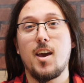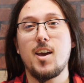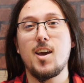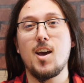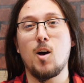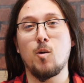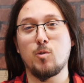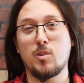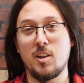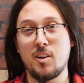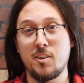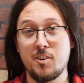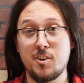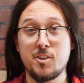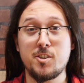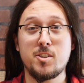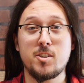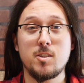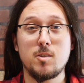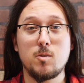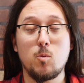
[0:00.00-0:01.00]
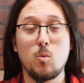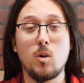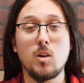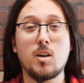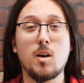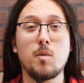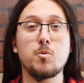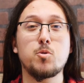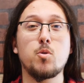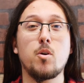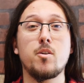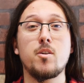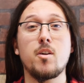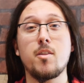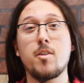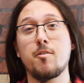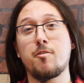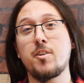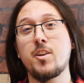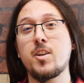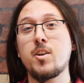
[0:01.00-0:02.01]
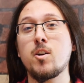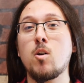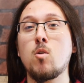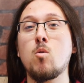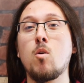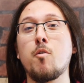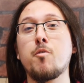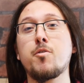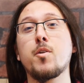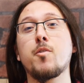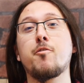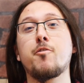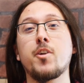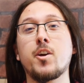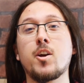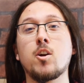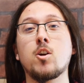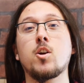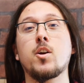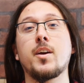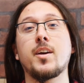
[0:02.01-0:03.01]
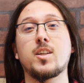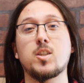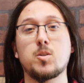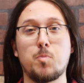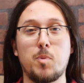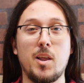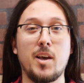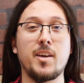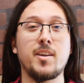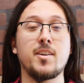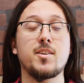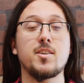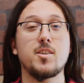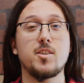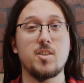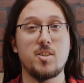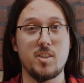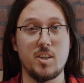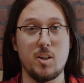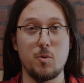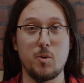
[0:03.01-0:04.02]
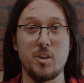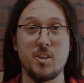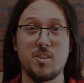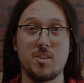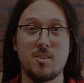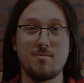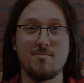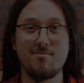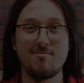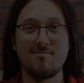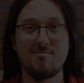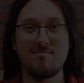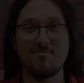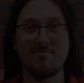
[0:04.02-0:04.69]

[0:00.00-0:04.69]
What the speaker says: Hey Outlanders, welcome to another video of the Vigor Explained series.